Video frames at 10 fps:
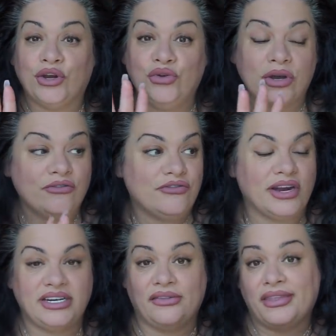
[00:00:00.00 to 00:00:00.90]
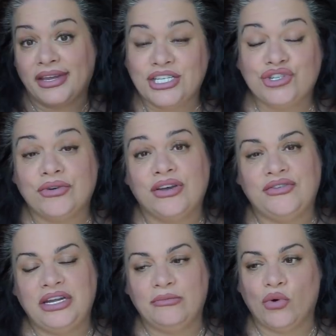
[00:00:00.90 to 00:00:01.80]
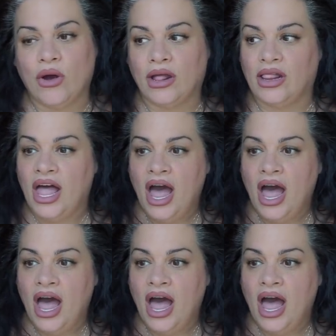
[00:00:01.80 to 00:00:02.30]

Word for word: you can find out the history of neem oil.